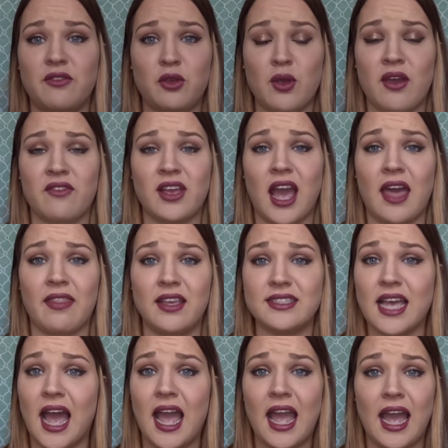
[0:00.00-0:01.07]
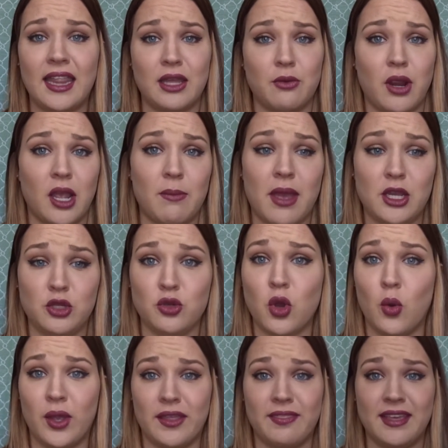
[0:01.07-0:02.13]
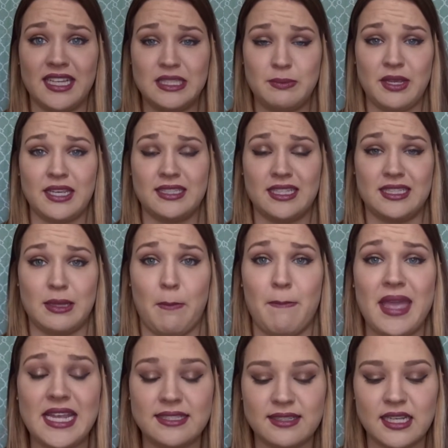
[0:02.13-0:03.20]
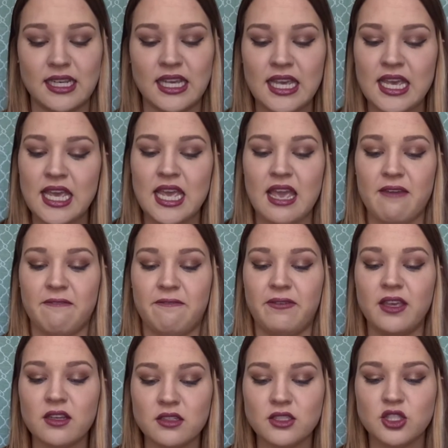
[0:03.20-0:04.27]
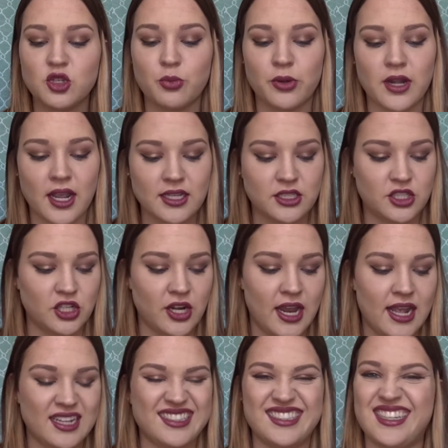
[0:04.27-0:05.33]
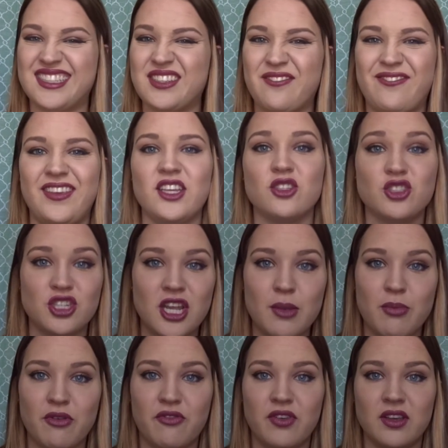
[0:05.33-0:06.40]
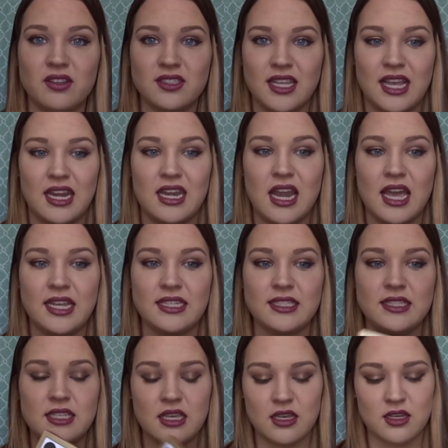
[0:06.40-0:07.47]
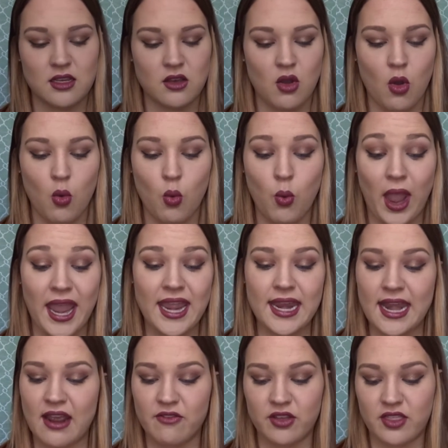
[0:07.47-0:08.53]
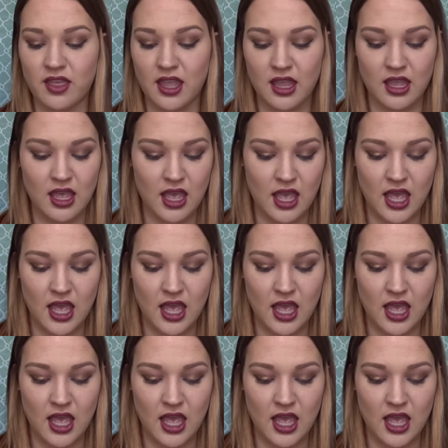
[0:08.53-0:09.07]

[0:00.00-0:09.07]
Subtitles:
if you haven't gotten this, I highly recommend you go get this because it's amazing. It feels super nice in your hands. It doesn't feel cheap. It feels like a nice weight and everything.